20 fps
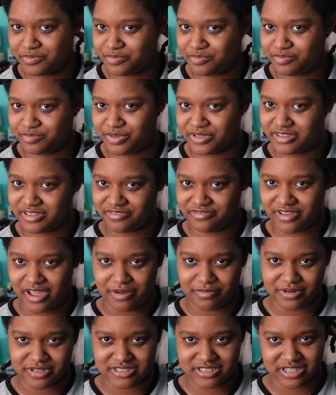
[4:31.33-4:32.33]
but the
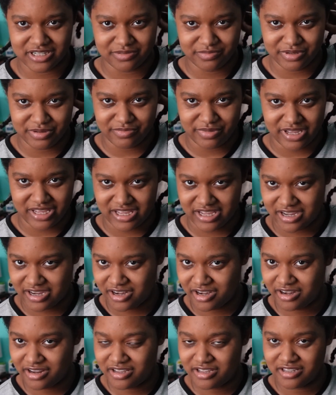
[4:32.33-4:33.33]
fabric's going to be my
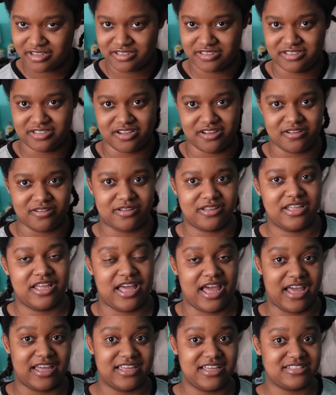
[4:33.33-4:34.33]
hair. So
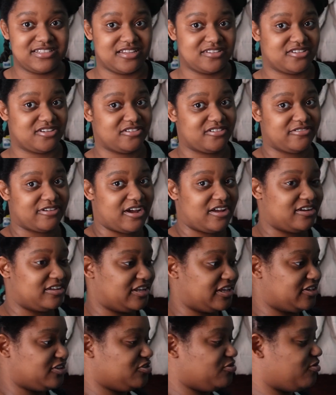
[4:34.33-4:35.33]
I guess I'll turn around and
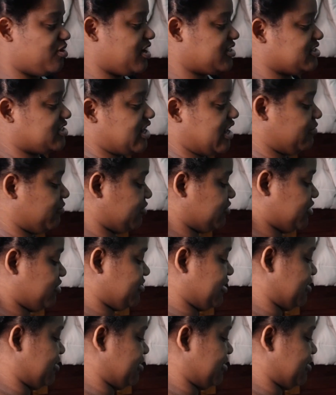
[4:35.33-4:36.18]
let you watch and I won't know what